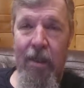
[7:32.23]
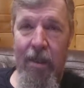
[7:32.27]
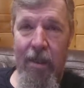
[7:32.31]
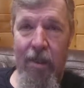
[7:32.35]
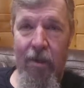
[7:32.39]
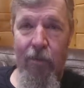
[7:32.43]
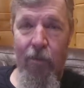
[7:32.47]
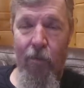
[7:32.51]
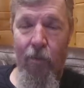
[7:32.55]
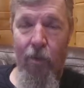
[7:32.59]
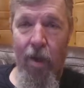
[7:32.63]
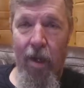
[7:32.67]

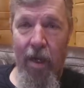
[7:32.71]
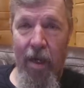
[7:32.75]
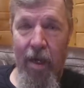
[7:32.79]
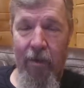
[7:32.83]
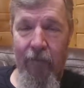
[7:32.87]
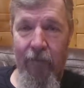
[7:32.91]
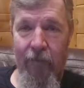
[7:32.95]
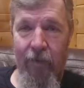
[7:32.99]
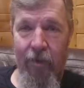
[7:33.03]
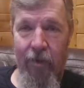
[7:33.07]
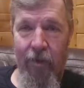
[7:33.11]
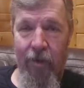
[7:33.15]
in
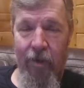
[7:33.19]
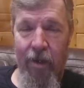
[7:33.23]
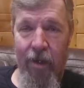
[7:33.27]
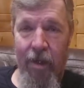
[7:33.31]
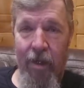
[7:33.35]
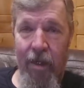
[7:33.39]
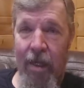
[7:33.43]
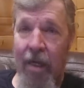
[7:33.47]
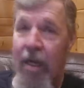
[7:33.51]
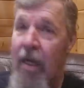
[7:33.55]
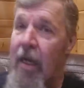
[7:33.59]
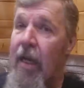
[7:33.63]
whatever,
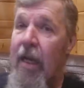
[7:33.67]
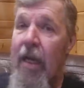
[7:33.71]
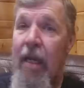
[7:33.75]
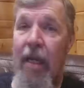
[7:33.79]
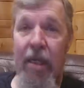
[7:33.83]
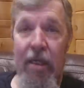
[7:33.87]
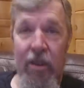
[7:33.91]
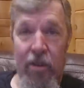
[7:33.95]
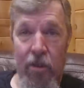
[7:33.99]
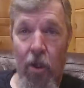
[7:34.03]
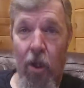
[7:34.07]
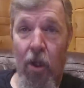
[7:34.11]

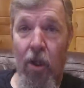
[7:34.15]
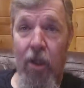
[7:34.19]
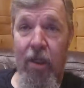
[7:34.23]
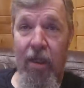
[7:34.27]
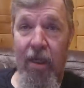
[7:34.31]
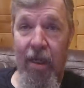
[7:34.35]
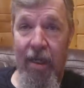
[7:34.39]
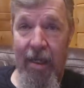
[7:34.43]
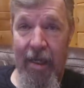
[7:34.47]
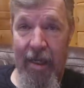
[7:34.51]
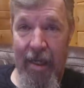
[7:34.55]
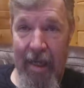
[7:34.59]
is all
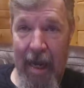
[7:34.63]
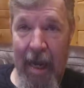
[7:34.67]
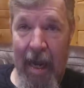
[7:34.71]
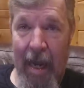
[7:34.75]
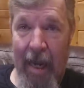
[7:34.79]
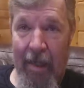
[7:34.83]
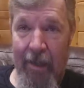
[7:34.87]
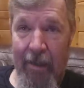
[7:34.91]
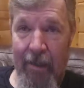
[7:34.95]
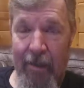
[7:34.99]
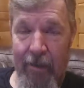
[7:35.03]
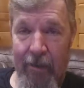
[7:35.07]
you
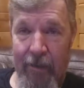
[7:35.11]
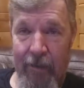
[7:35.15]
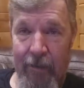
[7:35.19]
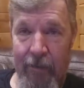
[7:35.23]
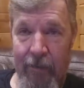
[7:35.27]
got.